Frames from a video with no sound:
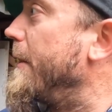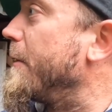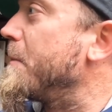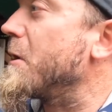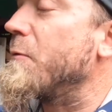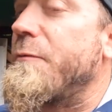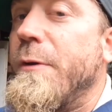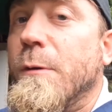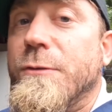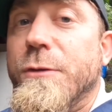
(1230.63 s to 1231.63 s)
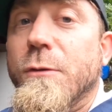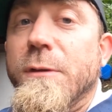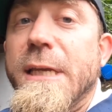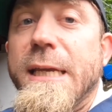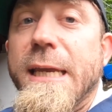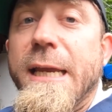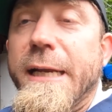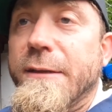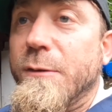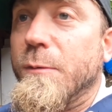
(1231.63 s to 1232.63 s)
the metal roofing was still leaking
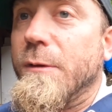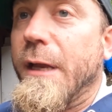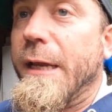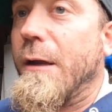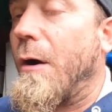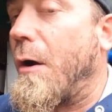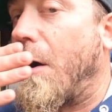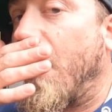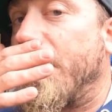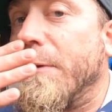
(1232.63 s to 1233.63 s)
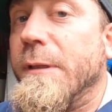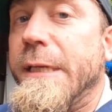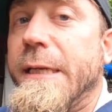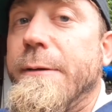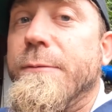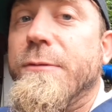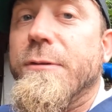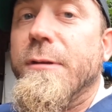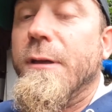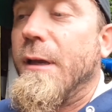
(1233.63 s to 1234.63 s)
because it would like harbor
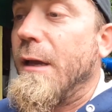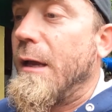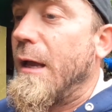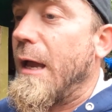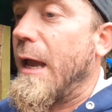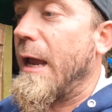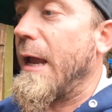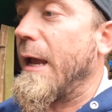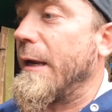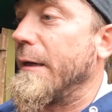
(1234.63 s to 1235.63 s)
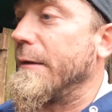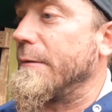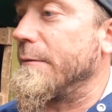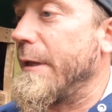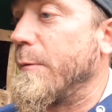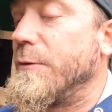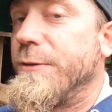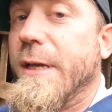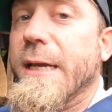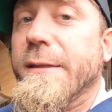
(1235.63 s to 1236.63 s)
leaves and they would
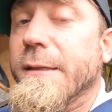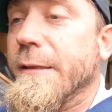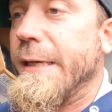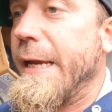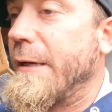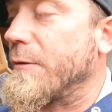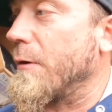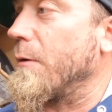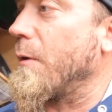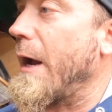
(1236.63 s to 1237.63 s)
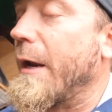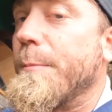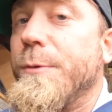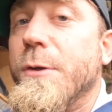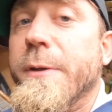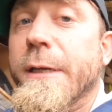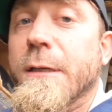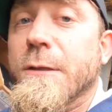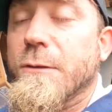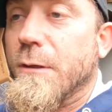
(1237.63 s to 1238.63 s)
sit and leak. So what I ended up doing
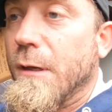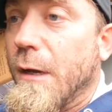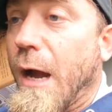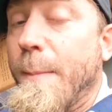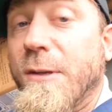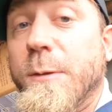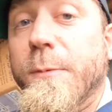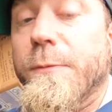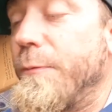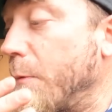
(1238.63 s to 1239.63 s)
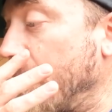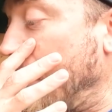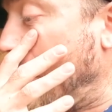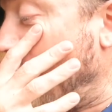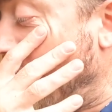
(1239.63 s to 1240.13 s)
is, I mentioned before,